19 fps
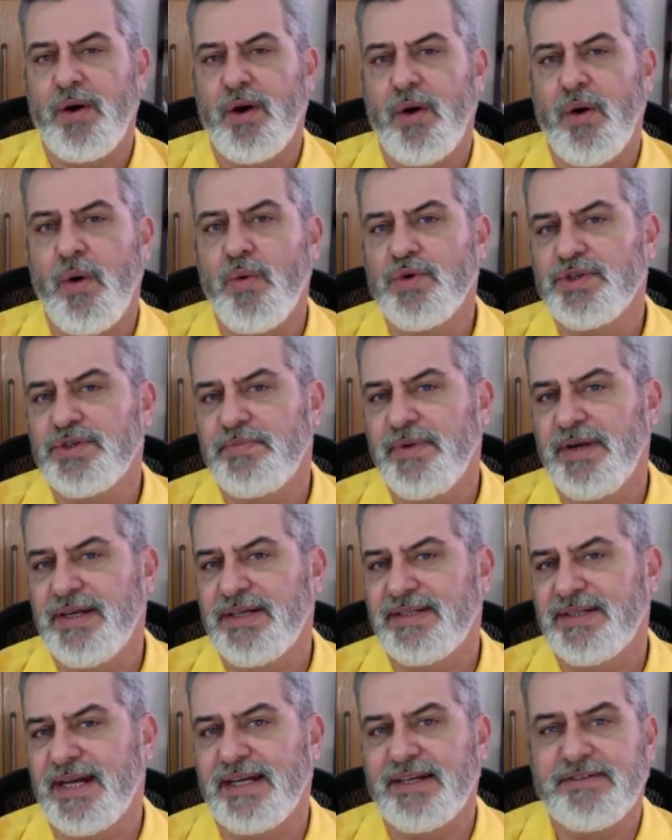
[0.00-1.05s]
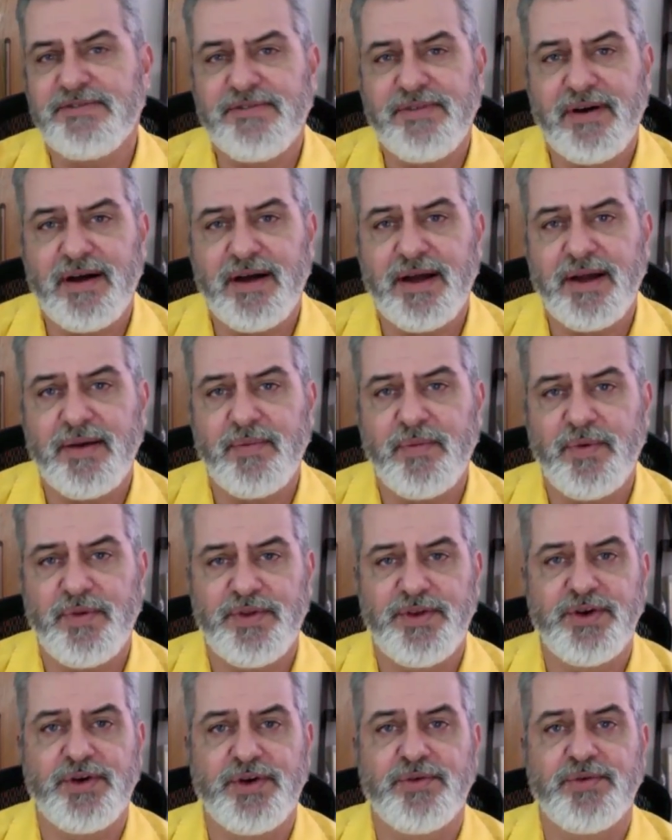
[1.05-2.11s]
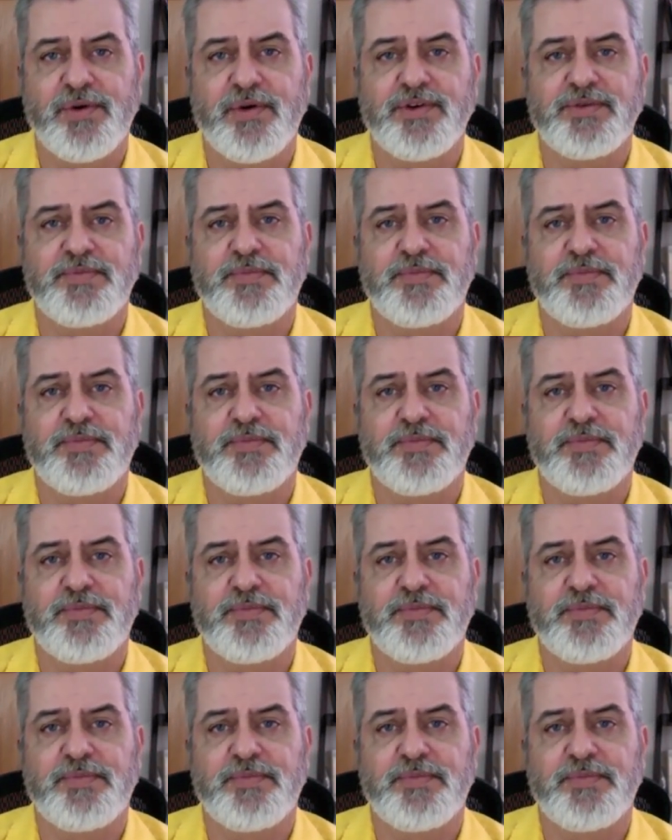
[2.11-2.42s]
always be satisfied with your growth